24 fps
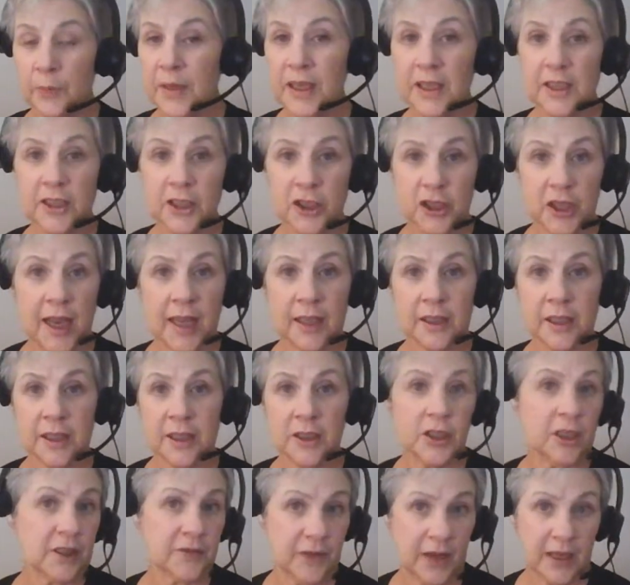biggest
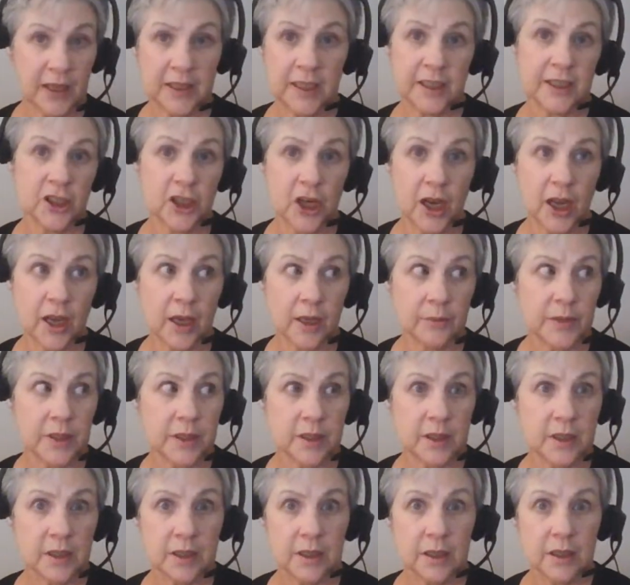challenge is finding jobs.